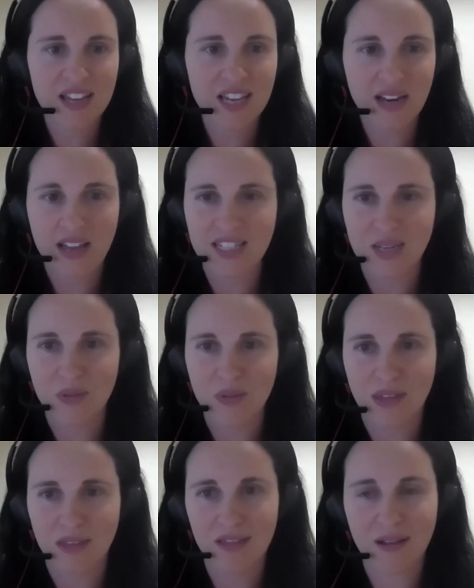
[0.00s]
connecting with
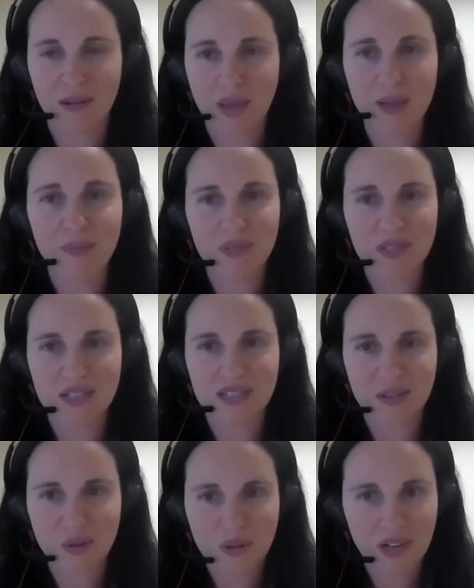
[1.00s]
other young people is
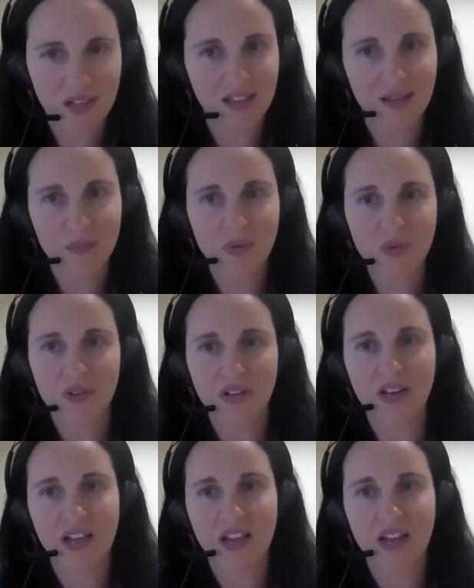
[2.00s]
critically important.